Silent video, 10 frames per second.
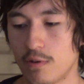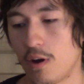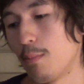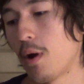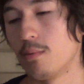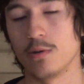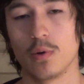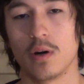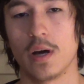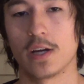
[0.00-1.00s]
or I probably
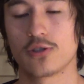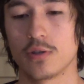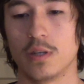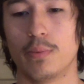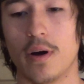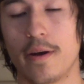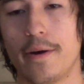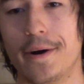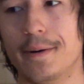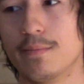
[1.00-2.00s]
will actually,
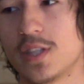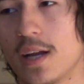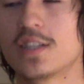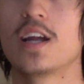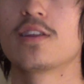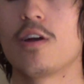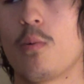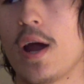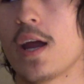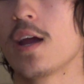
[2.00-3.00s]
but um, send, send it their
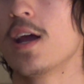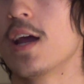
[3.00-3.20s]
way.